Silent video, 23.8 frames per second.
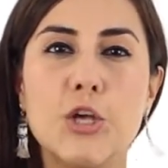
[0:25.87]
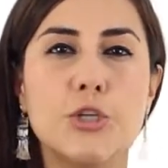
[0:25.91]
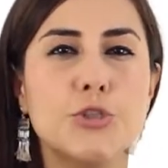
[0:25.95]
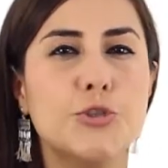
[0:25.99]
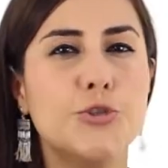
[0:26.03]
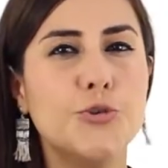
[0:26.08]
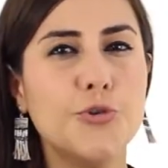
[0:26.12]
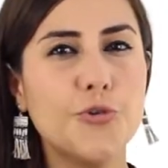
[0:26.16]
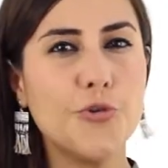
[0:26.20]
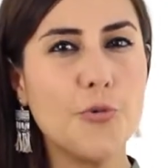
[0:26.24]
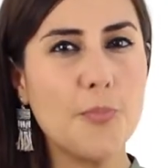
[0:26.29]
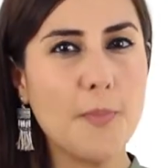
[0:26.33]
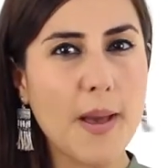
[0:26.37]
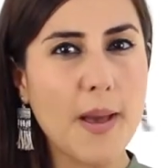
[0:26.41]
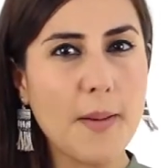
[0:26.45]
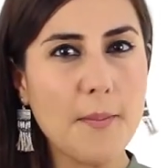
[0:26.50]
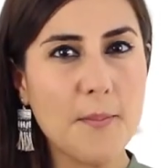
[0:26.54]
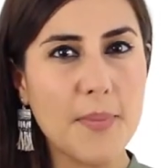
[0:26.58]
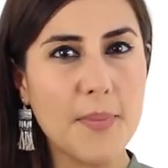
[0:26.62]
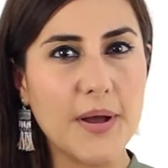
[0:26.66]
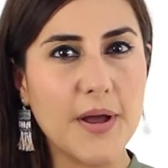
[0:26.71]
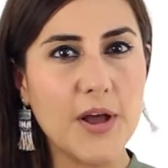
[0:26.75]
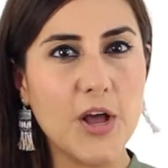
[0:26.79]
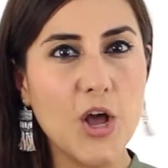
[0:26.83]
Do you
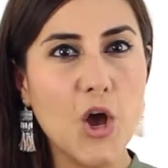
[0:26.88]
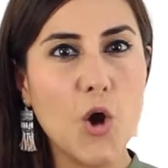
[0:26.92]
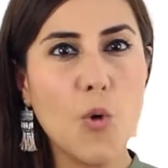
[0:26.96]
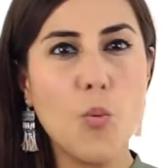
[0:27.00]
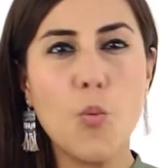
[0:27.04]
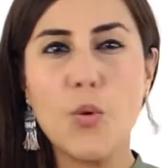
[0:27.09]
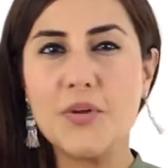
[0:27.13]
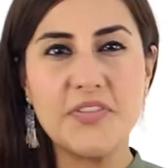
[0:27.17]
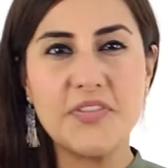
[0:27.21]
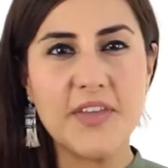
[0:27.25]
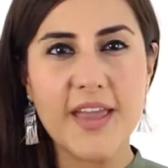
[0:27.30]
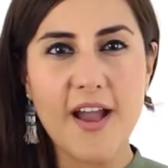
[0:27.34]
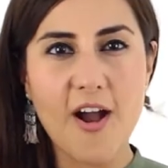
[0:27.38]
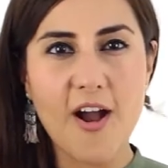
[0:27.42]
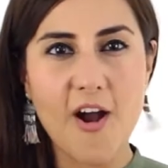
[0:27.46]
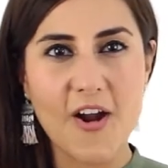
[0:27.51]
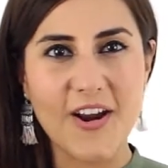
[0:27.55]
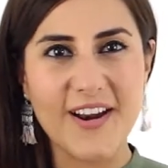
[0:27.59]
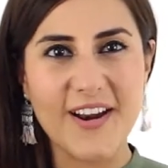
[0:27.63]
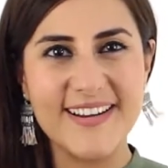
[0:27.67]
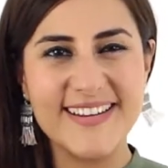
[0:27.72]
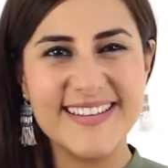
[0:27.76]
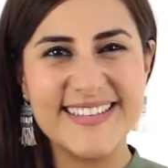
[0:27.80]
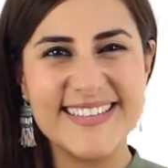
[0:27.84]
remember what they
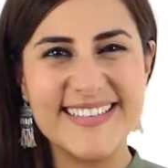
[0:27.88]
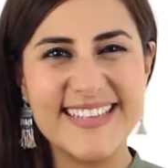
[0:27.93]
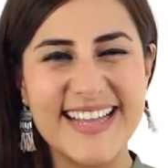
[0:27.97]
are?